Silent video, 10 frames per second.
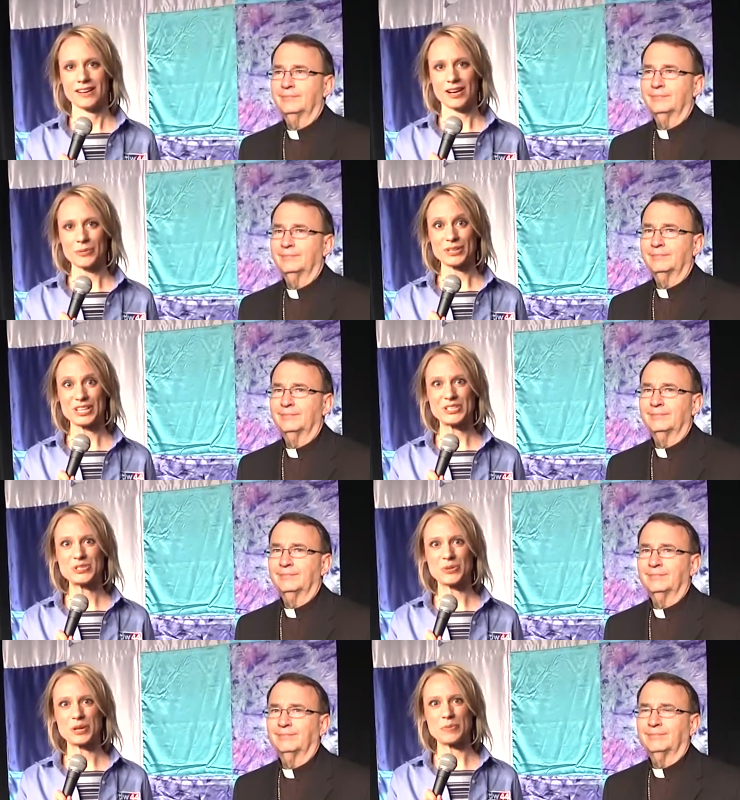Speaker 1: a really
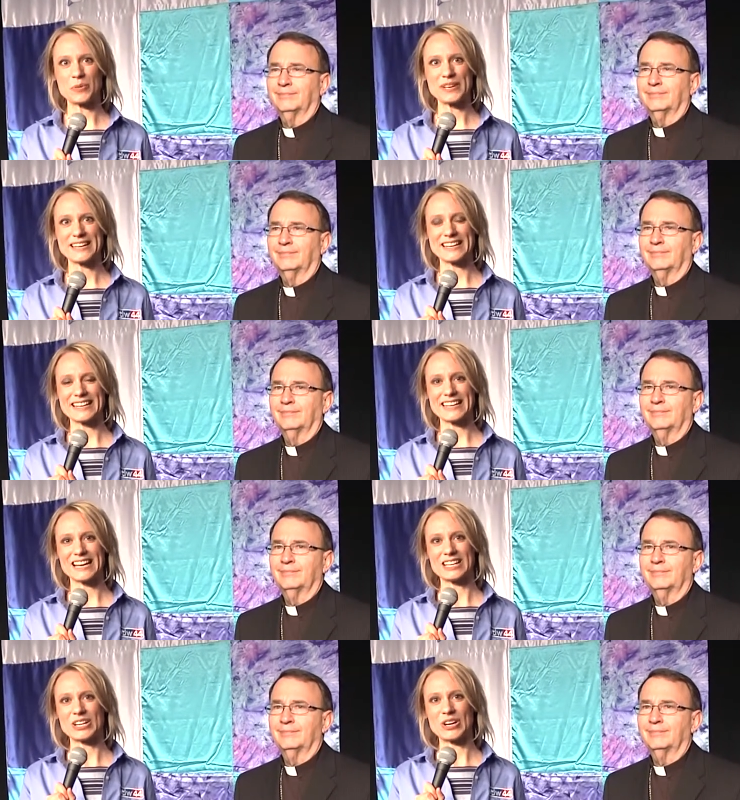enjoyable weekend at
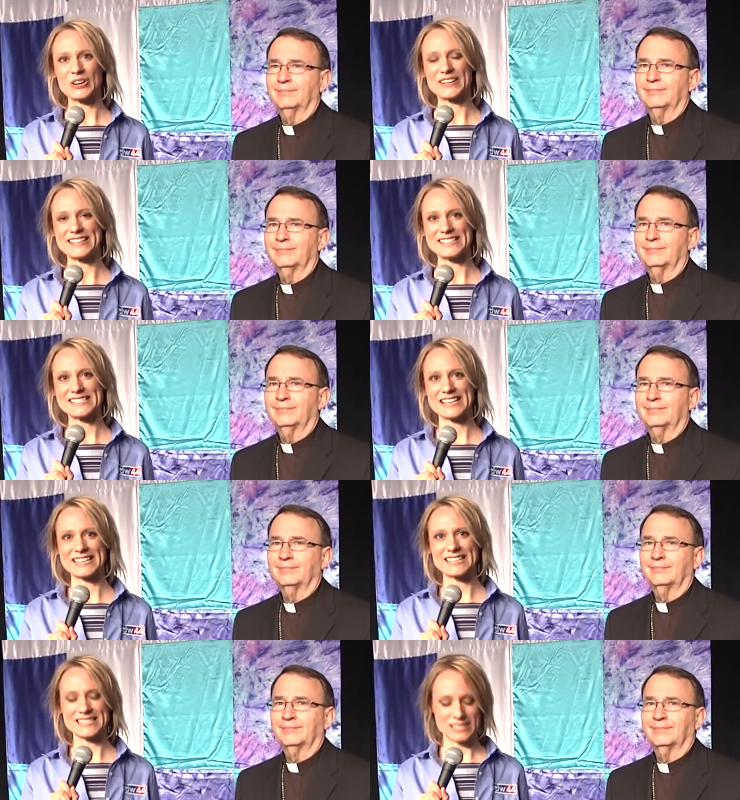Kalahari in
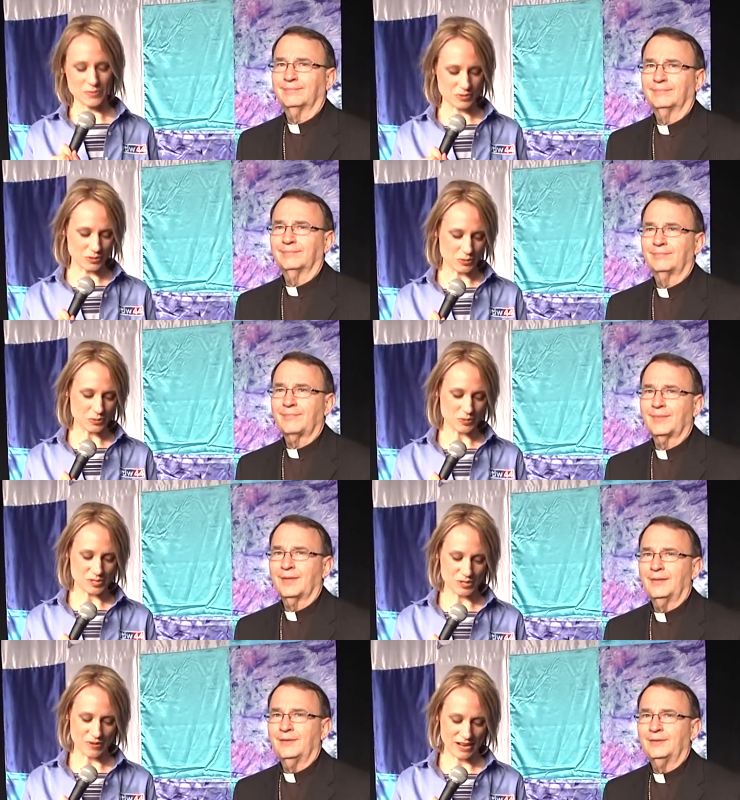Sandusky with the
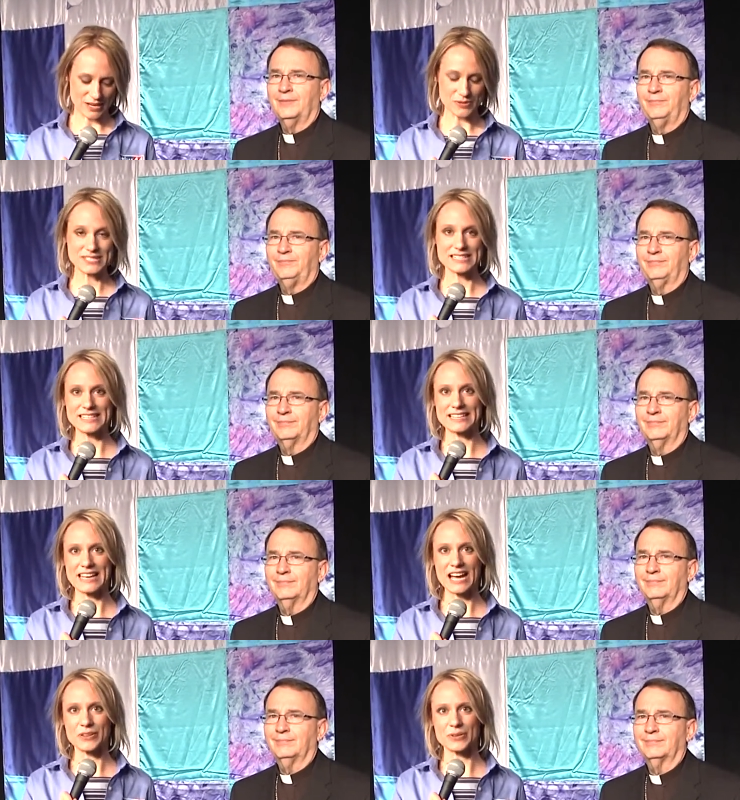Northwestern Ohio Synod
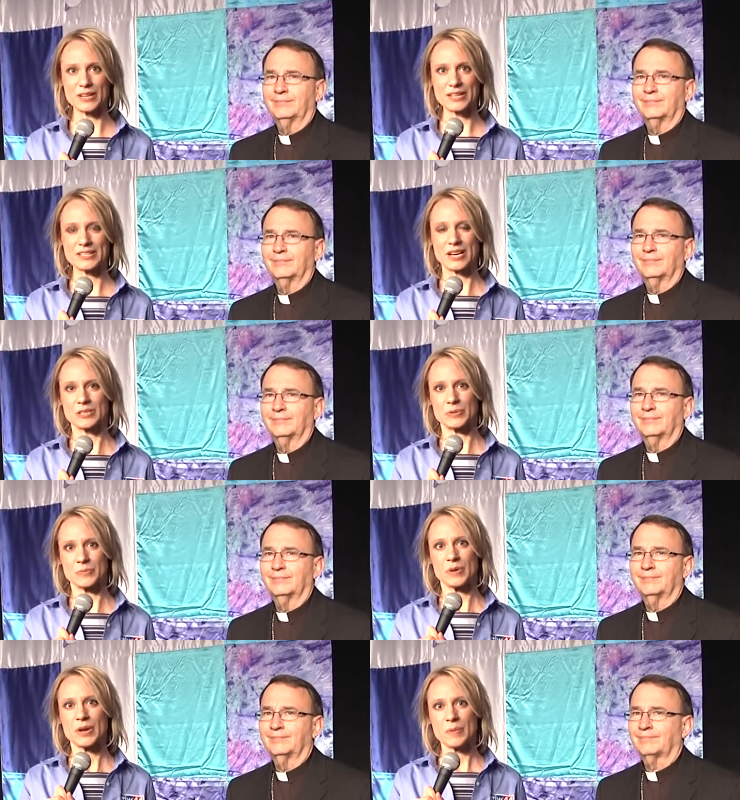gathering.
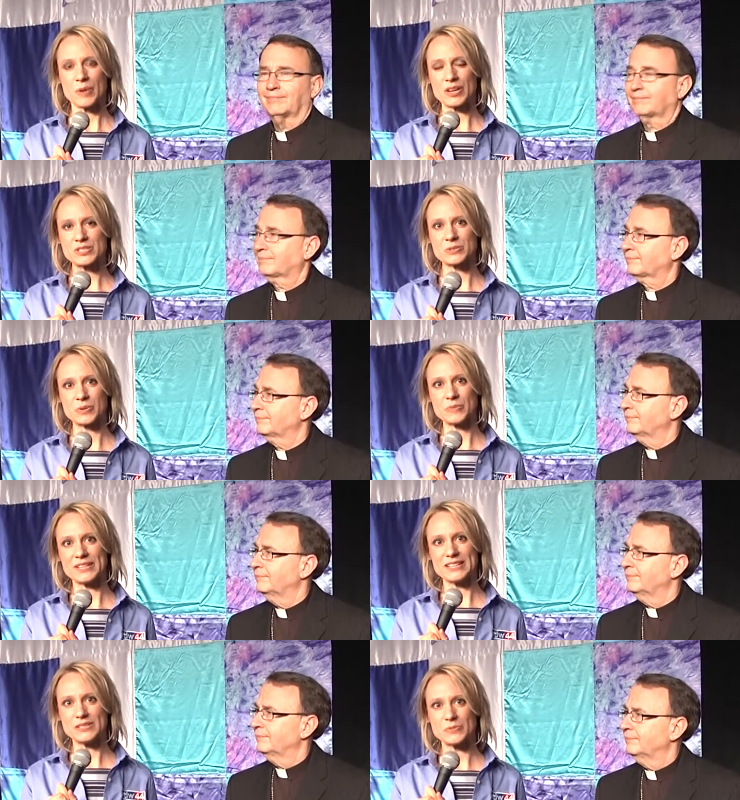Dr. Marcus
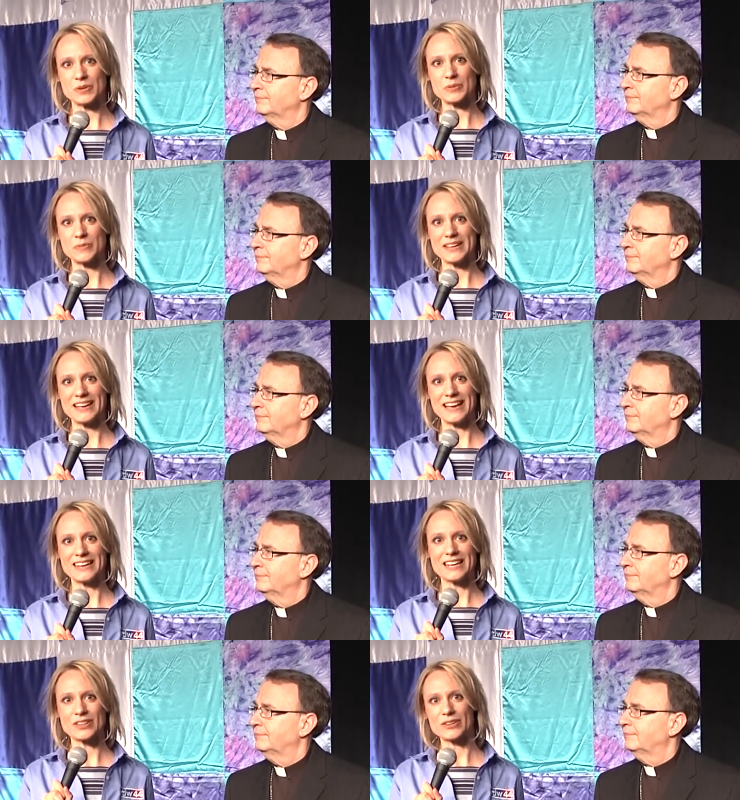Lohrmann is with me.
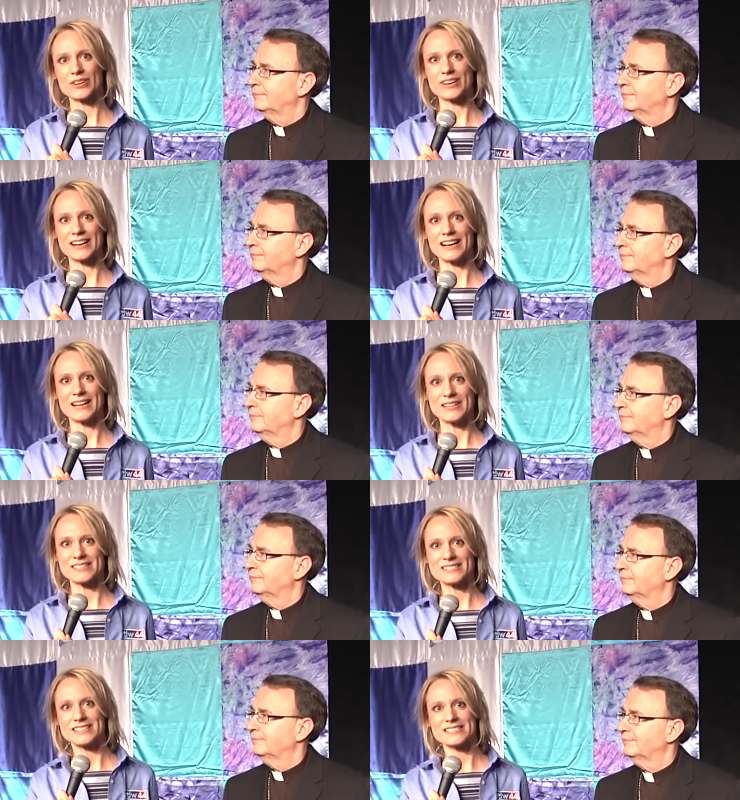Another
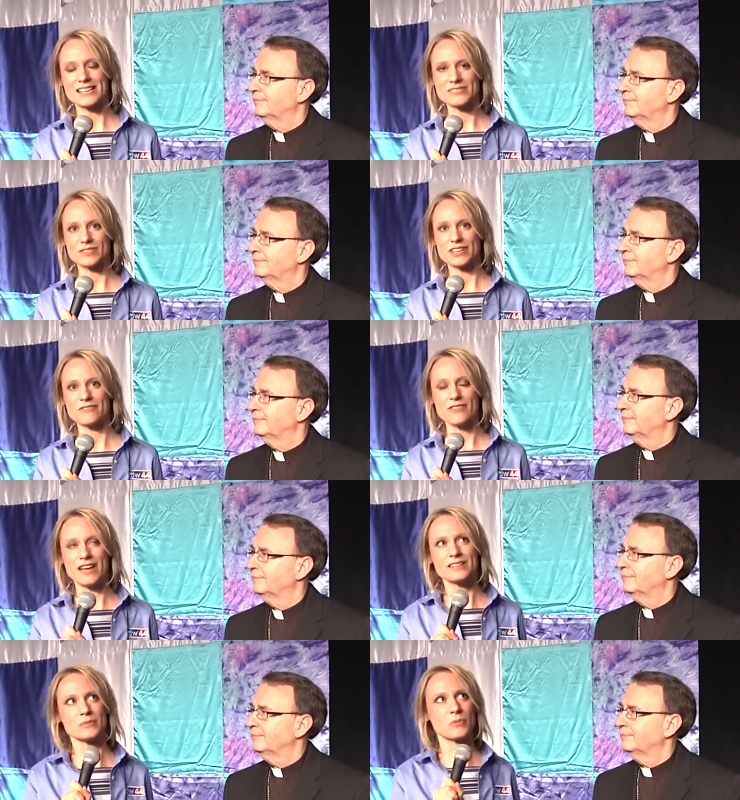uh, successful
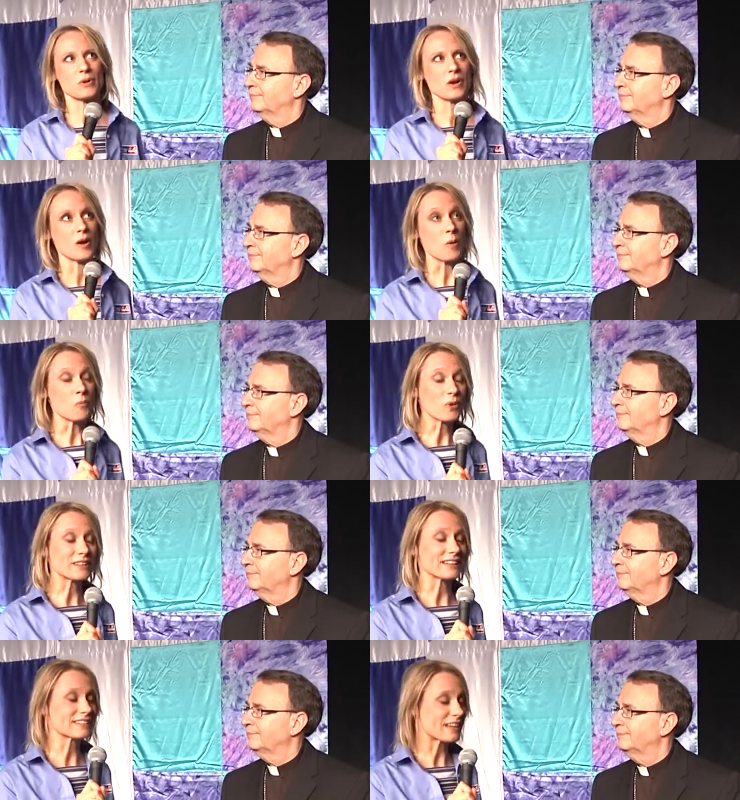event. More
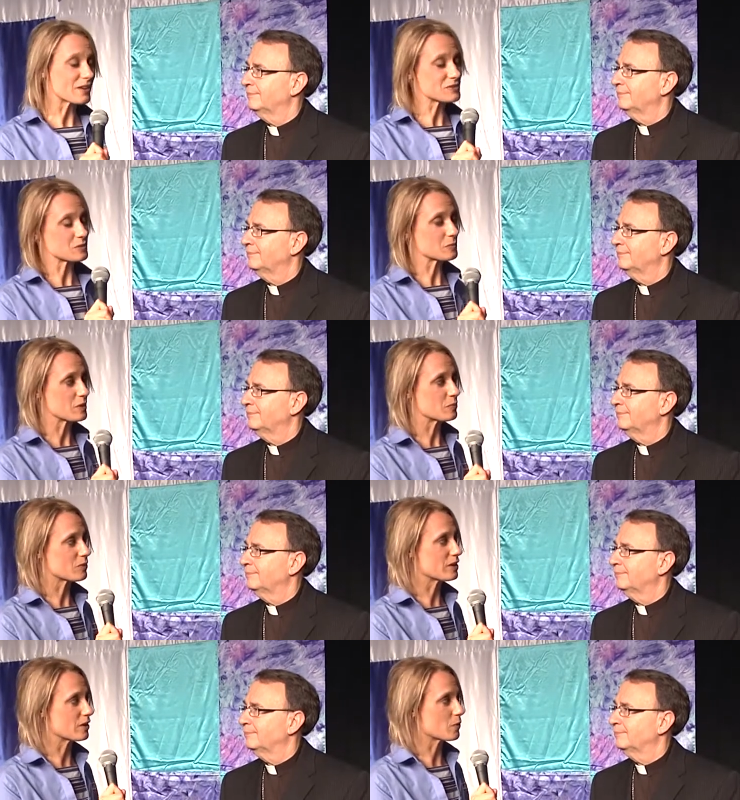than a thousand
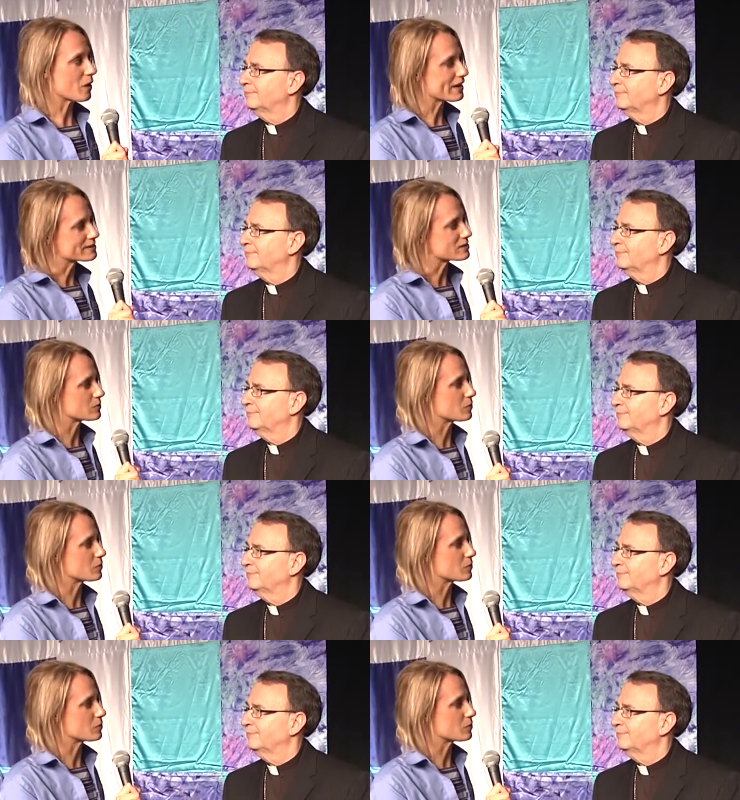people here. Why is it so